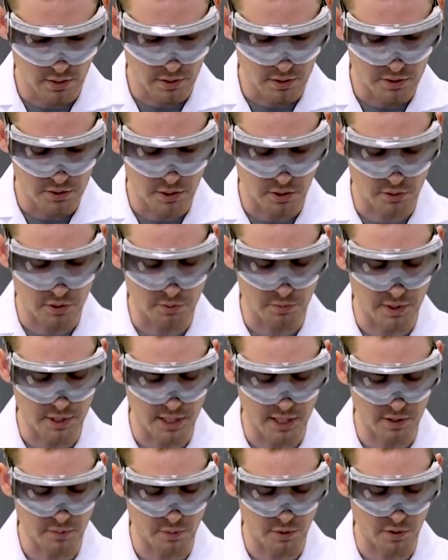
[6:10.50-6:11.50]
So to
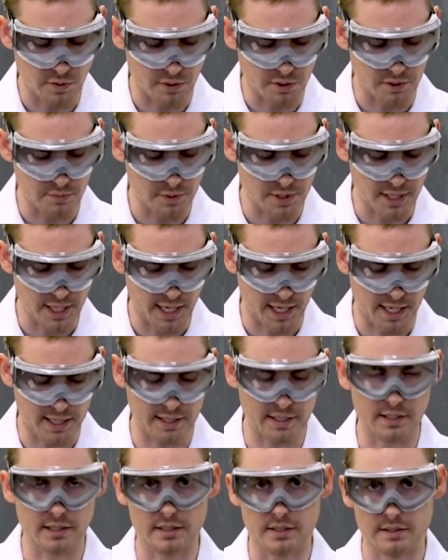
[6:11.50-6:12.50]
begin, we're going to be
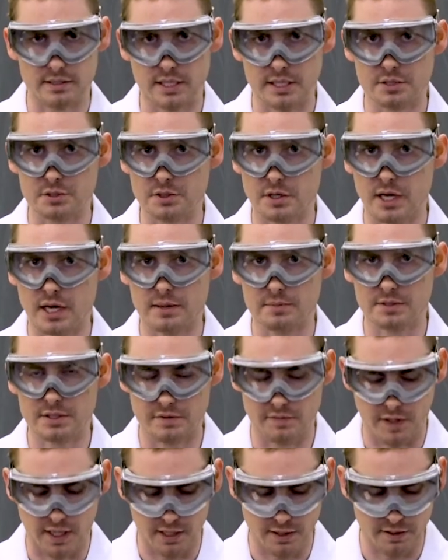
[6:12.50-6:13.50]
adding 10 drops
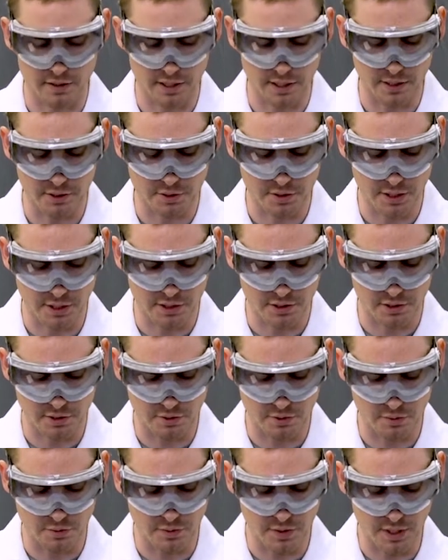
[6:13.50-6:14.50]
of iron nitrate
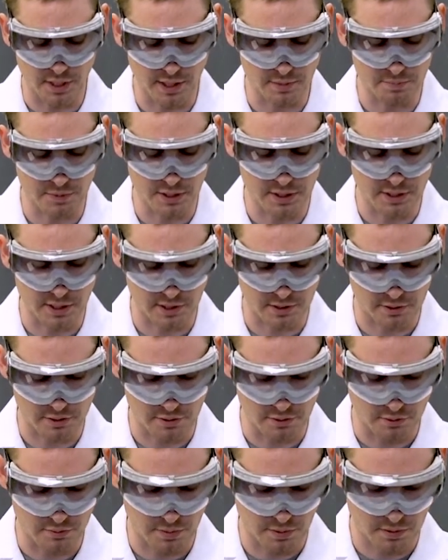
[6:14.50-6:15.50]
to the empty test
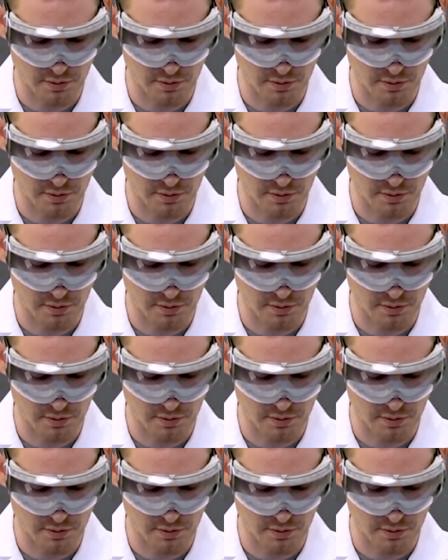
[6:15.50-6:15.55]
tube.